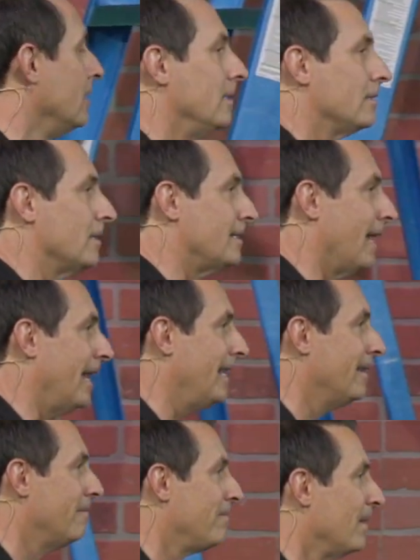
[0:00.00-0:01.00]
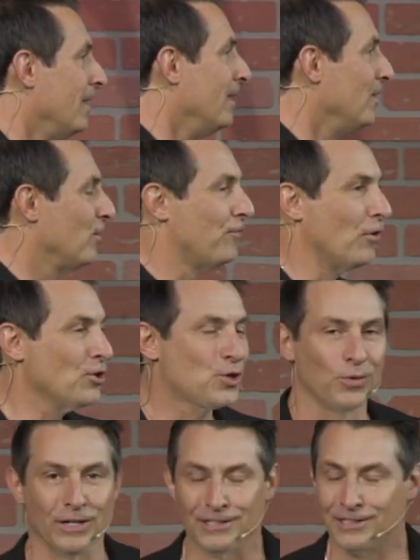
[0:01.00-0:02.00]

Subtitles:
today. The first one is